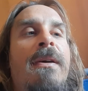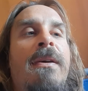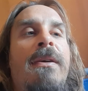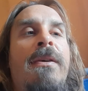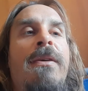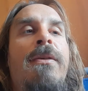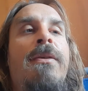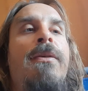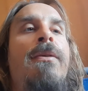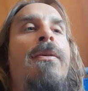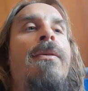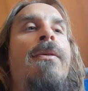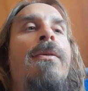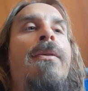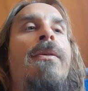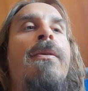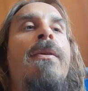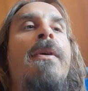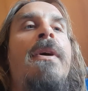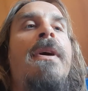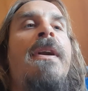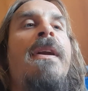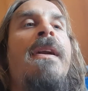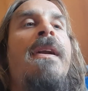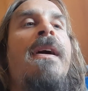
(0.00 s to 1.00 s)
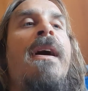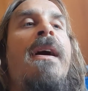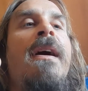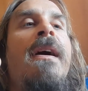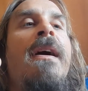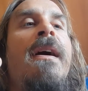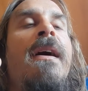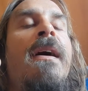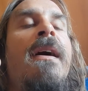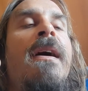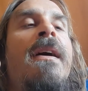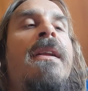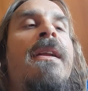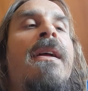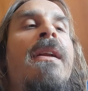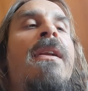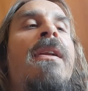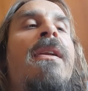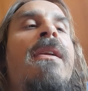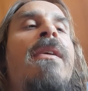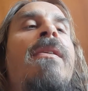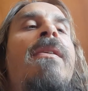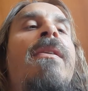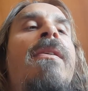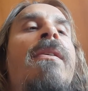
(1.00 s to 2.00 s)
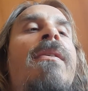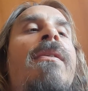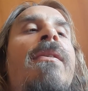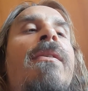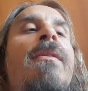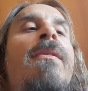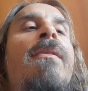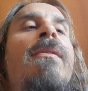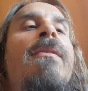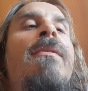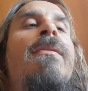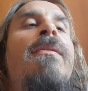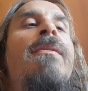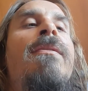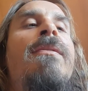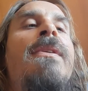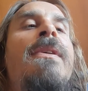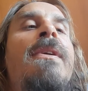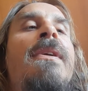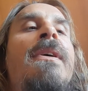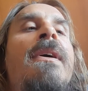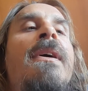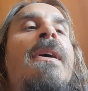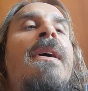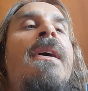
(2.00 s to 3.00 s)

You are not alone.